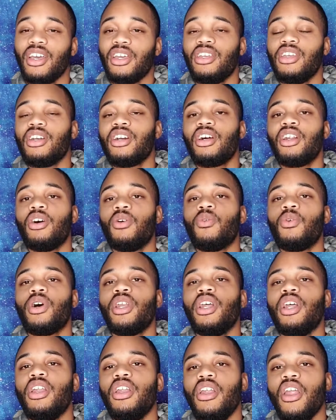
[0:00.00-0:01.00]
You're gonna want
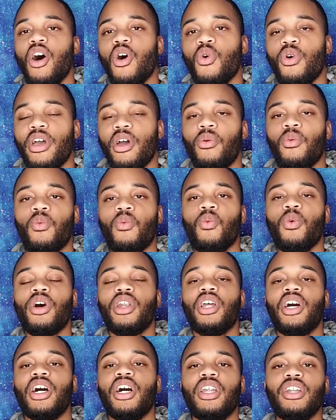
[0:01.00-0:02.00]
to know and want
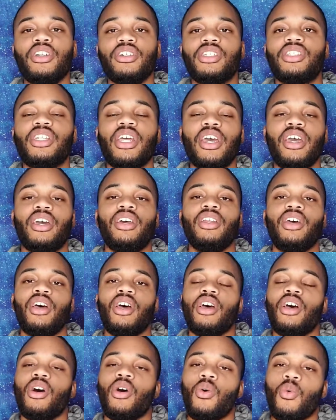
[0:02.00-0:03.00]
to understand
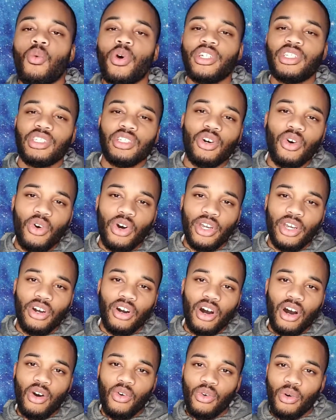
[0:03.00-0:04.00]
what's going
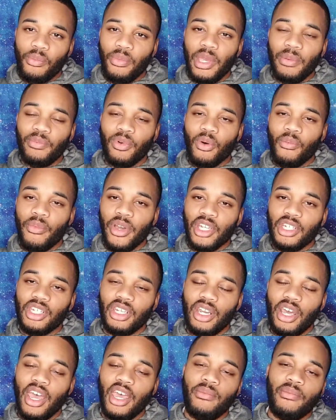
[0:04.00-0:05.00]
on when people mention,
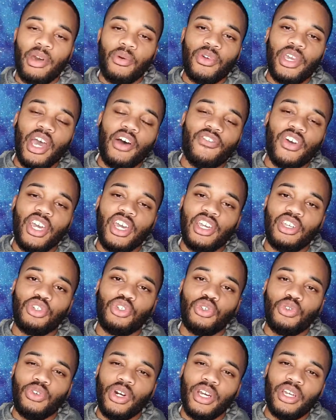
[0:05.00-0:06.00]
hey man, we have an
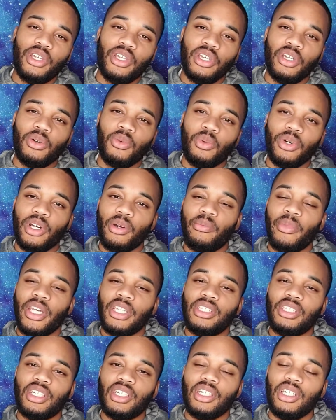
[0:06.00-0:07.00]
issue right here where
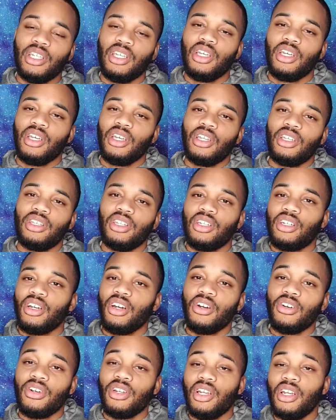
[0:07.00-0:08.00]
basically the
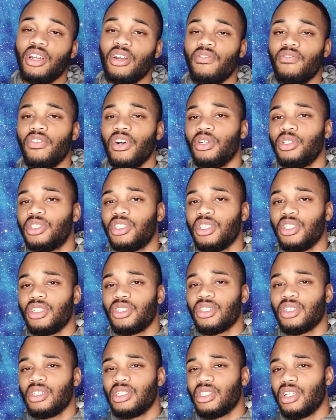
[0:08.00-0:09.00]
current and the voltage
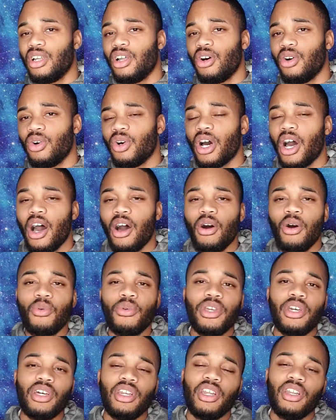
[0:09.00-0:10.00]
is low. How are we
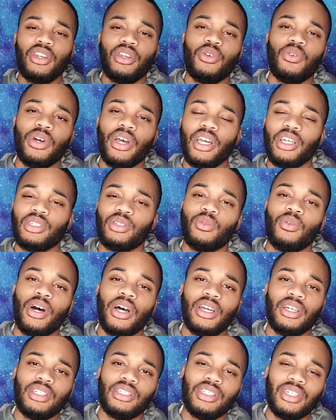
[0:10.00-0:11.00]
gonna do X, Y,
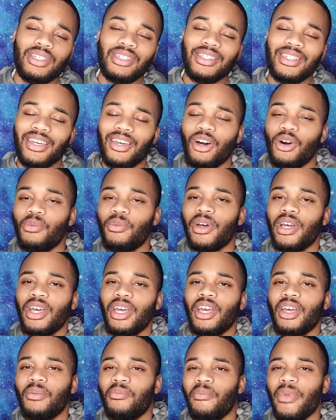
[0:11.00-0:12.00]
and Z to help
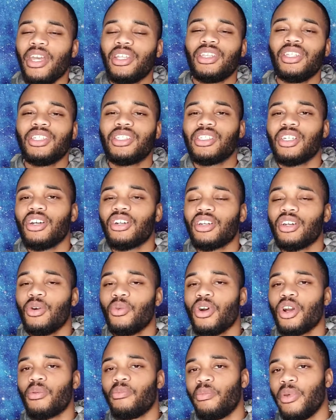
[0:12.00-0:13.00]
make this circuit
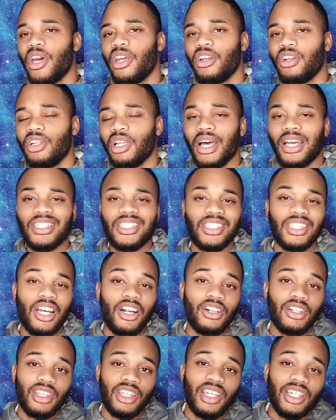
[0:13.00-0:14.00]
work better? Like
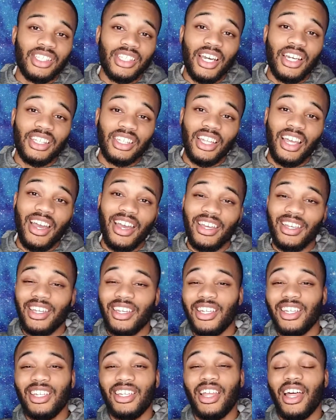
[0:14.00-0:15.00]
certain things like that,
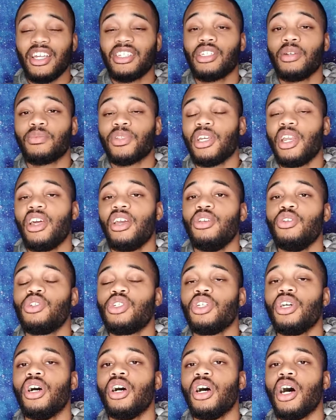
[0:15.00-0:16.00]
that's something that you
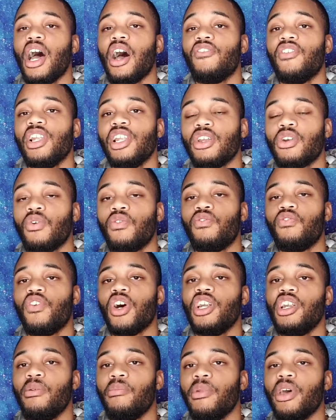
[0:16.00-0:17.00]
should have a little
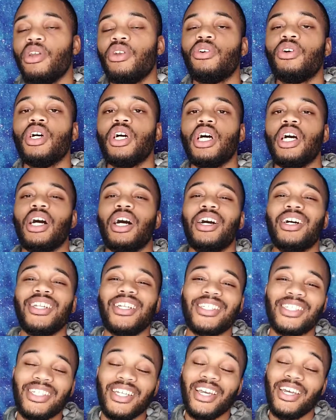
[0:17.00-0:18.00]
fundamental
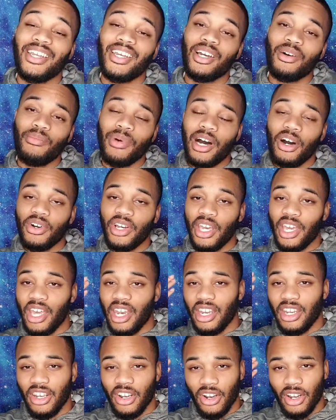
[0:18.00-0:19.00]
understanding about in
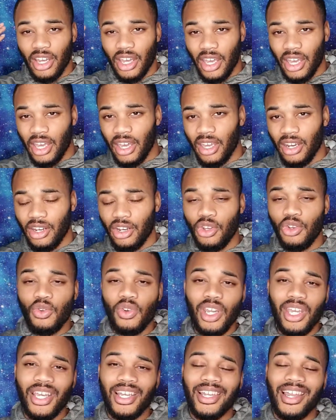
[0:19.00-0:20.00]
your head. Do you
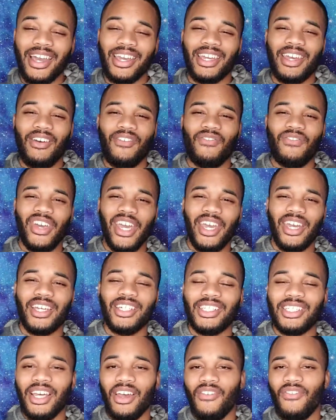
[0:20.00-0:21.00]
need like
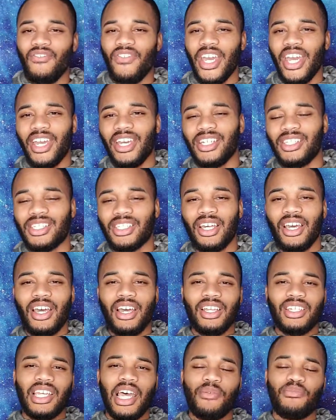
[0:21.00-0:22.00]
advanced
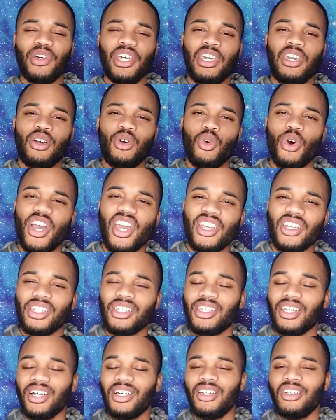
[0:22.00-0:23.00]
type of equations
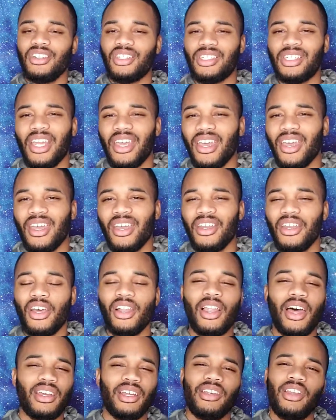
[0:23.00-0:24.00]
to understand?
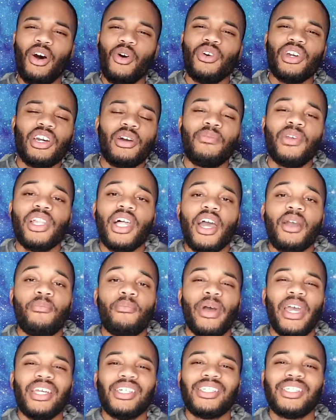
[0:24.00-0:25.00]
Like, no, it could be like
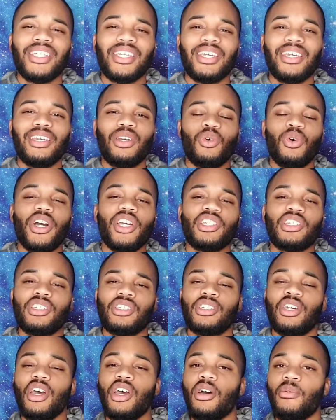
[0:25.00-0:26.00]
basic
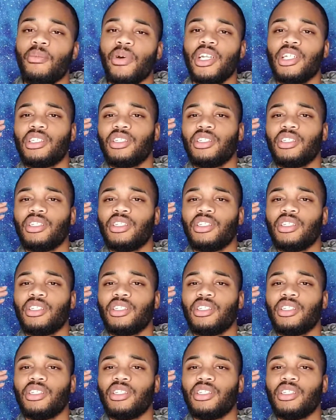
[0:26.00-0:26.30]
equations, but as